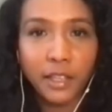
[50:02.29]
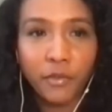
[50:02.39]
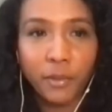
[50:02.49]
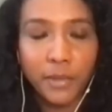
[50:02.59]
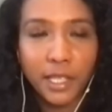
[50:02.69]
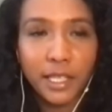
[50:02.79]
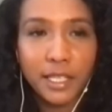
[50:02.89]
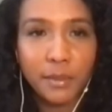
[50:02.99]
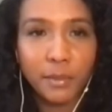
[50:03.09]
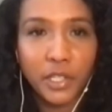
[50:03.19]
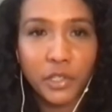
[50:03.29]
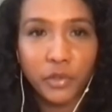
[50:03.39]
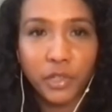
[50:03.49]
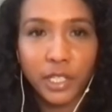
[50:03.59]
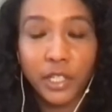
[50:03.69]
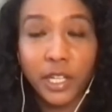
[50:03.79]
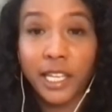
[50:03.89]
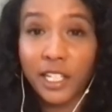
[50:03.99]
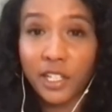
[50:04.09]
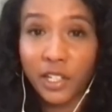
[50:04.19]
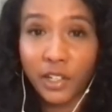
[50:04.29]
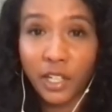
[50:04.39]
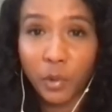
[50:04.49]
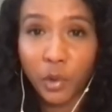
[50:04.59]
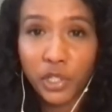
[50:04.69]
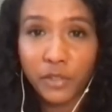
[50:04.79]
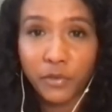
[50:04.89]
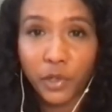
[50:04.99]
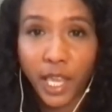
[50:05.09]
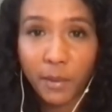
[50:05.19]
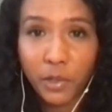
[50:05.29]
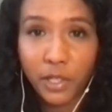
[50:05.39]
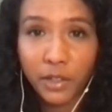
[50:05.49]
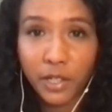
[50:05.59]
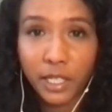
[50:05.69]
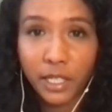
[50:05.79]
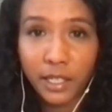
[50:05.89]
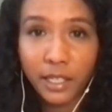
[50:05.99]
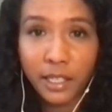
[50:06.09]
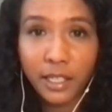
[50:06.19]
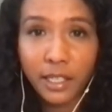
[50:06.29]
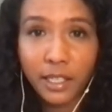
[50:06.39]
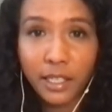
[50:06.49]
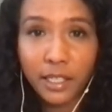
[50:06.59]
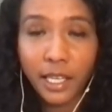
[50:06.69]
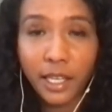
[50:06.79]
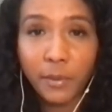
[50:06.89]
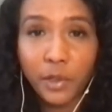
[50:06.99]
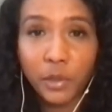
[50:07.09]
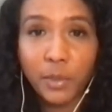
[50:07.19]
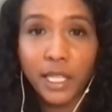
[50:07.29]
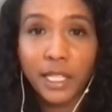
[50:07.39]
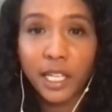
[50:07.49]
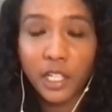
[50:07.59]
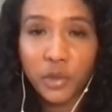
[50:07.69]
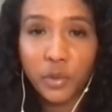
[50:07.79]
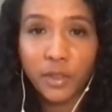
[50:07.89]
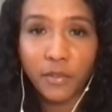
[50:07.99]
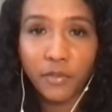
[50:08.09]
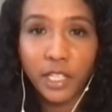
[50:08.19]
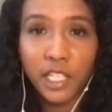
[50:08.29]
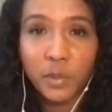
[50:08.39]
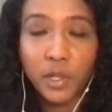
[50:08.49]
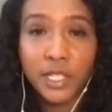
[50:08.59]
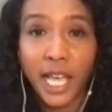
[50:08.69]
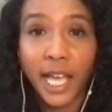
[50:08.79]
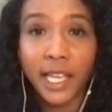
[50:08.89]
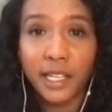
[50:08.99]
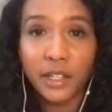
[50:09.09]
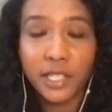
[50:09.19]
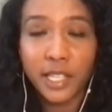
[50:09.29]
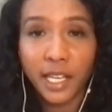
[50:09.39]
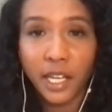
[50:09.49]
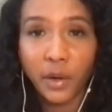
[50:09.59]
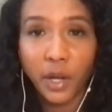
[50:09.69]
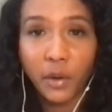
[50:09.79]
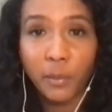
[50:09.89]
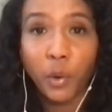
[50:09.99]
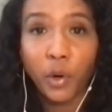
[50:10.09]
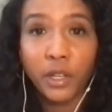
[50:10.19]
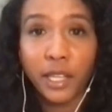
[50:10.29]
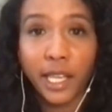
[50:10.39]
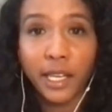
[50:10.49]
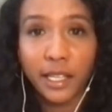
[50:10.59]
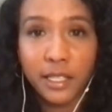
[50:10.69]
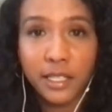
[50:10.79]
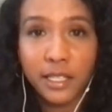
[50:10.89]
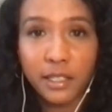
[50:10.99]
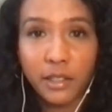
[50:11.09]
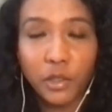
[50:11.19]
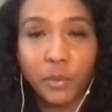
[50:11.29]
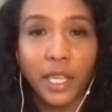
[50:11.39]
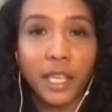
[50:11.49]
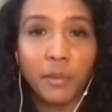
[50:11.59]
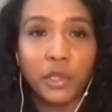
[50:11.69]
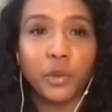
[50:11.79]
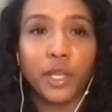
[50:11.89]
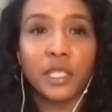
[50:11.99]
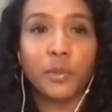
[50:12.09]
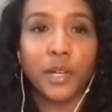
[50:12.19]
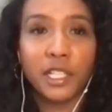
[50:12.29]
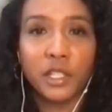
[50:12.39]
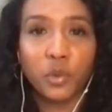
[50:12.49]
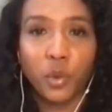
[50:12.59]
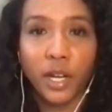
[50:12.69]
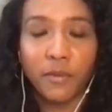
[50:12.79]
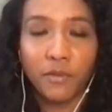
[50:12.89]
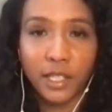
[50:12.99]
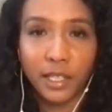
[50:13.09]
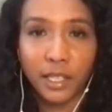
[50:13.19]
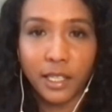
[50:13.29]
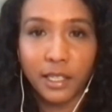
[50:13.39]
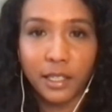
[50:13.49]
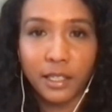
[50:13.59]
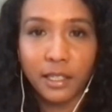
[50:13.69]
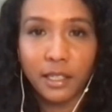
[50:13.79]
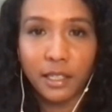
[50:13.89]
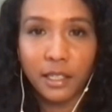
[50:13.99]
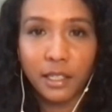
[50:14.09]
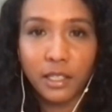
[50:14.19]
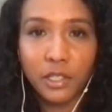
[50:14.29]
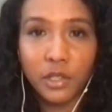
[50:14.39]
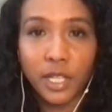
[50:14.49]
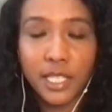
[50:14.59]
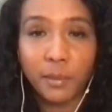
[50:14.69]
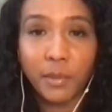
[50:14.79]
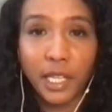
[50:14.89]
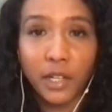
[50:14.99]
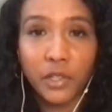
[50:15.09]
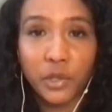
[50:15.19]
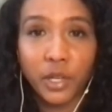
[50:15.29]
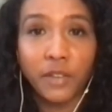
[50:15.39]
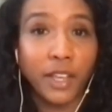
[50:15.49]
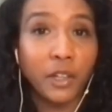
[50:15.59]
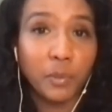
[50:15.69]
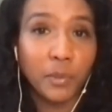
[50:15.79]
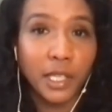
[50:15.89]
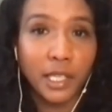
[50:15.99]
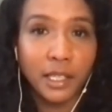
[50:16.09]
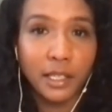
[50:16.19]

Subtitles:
from this, my children learn, and they learn emotional vocabulary. They're able to be in touch with their feelings, because I understand now how important that is, to be able to express what I'm feeling, so that somebody else could have helped me.